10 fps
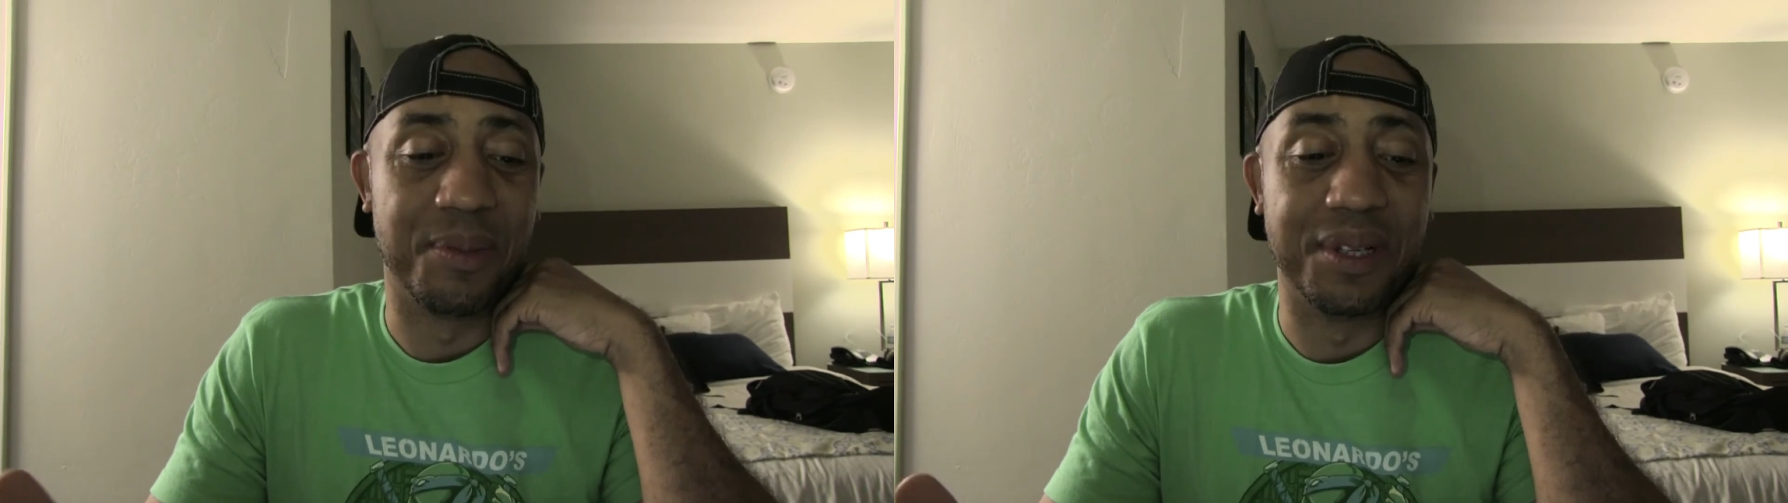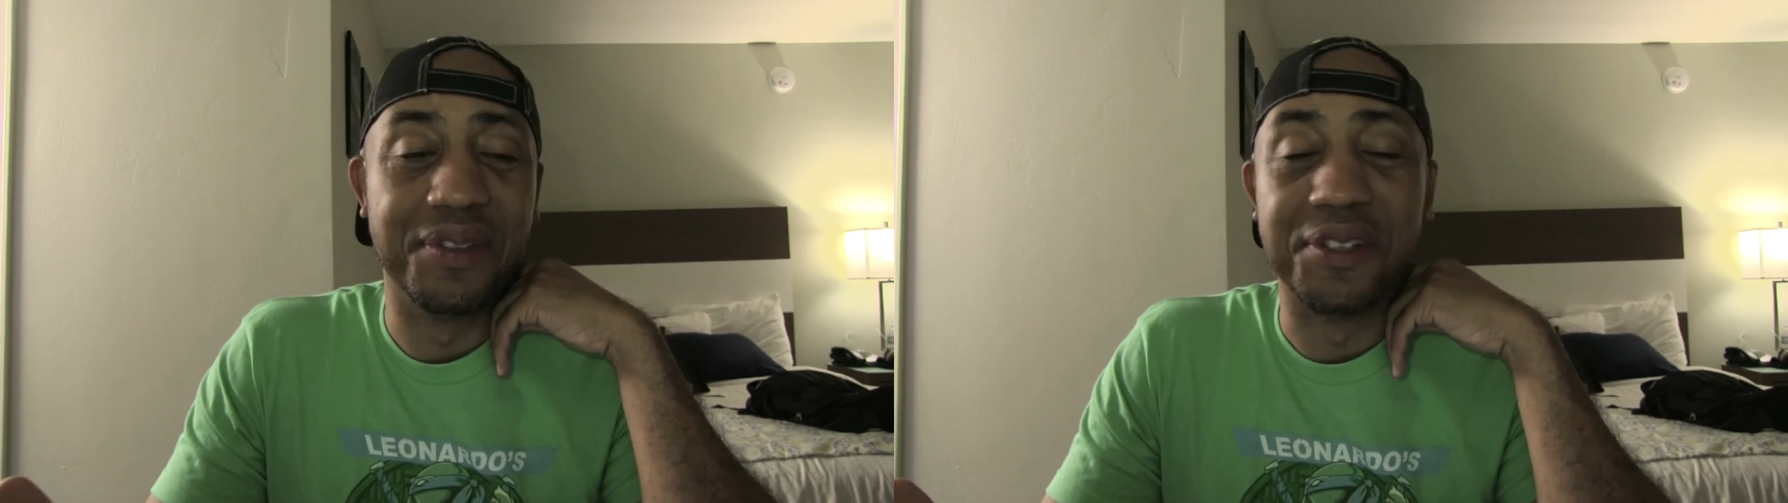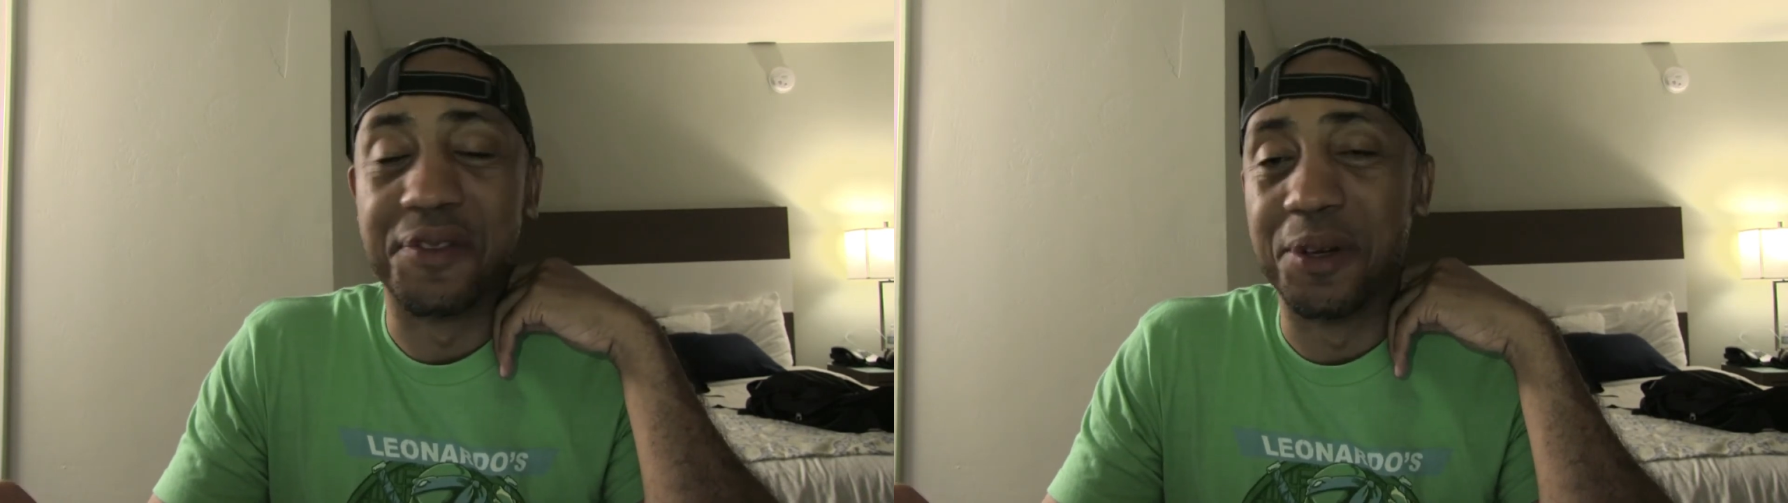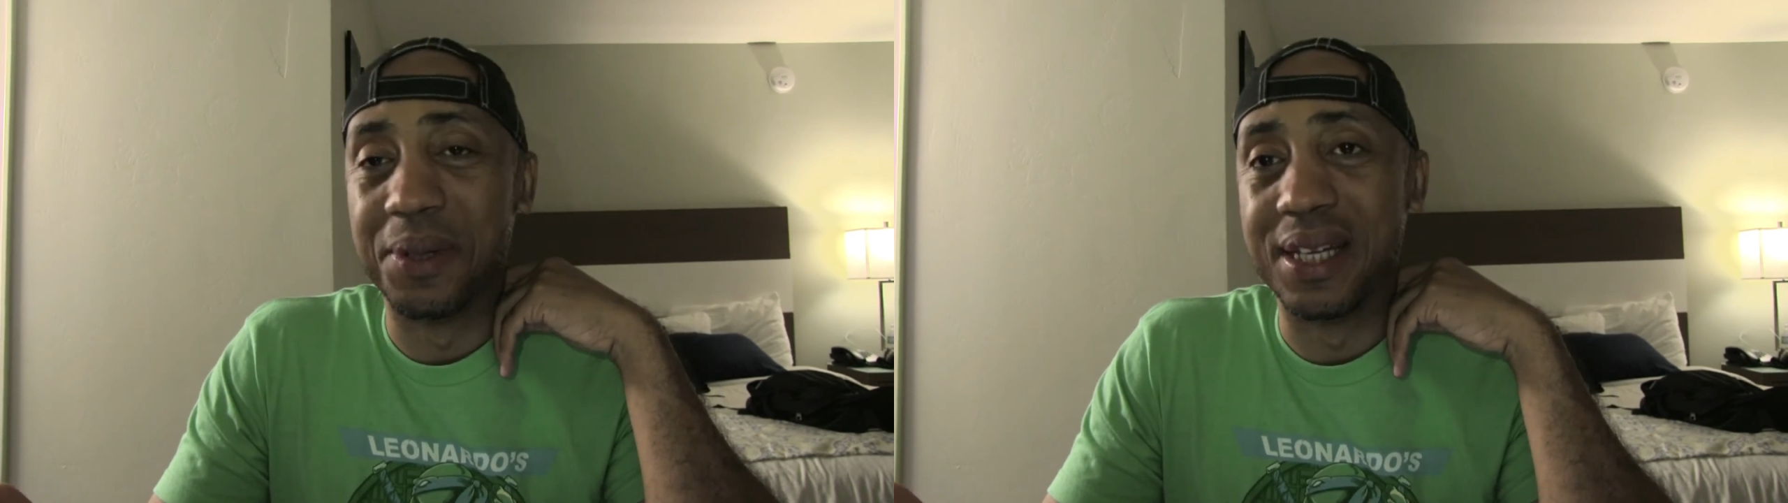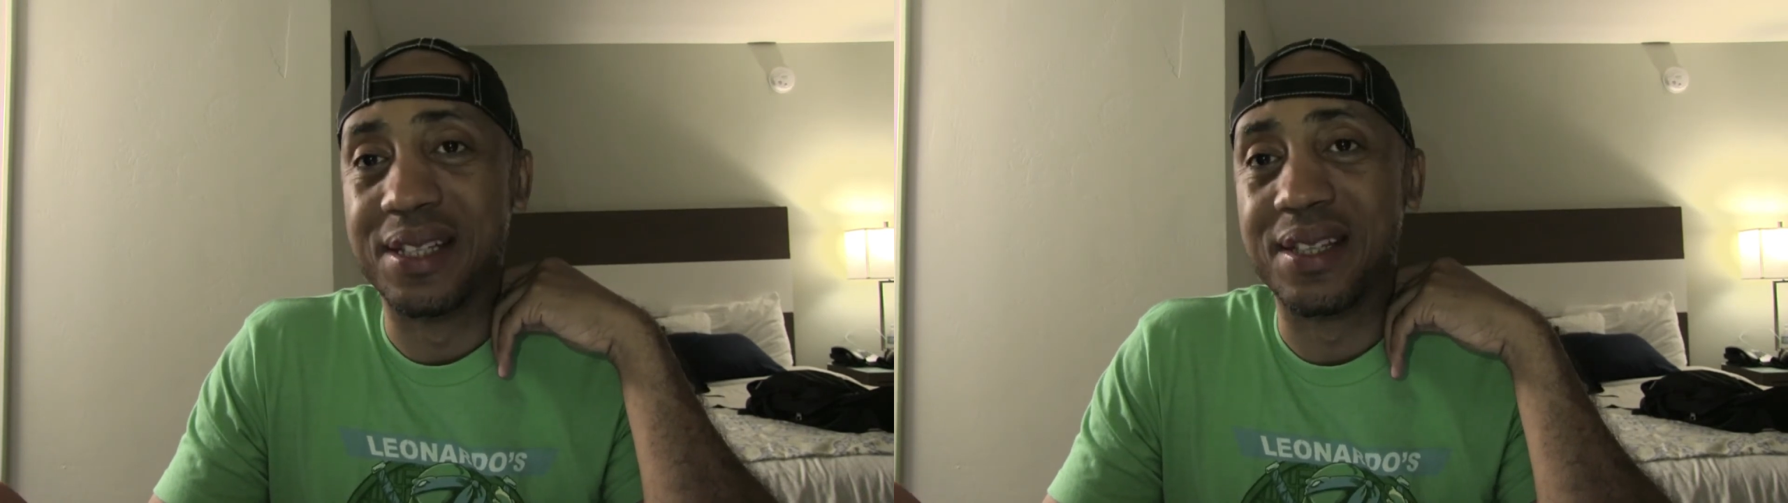I believe this film
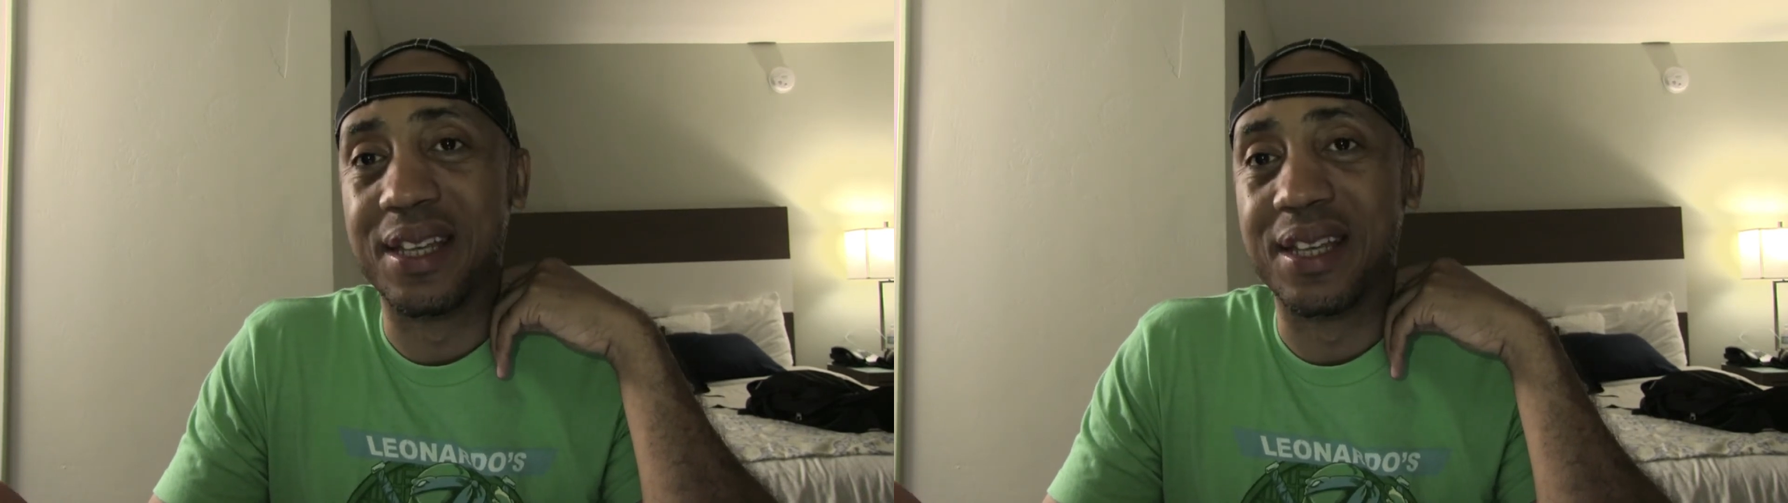hits